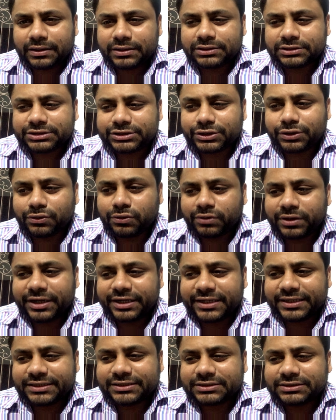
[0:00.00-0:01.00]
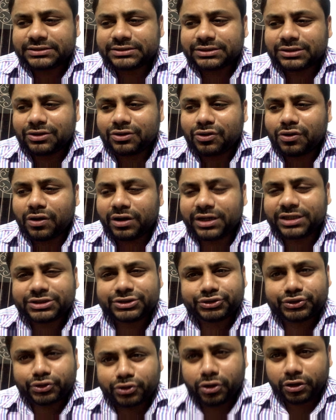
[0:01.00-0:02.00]
so it is
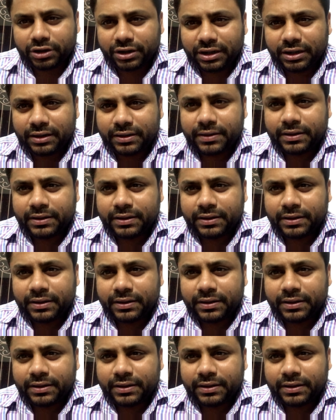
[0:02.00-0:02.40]
cholesterol.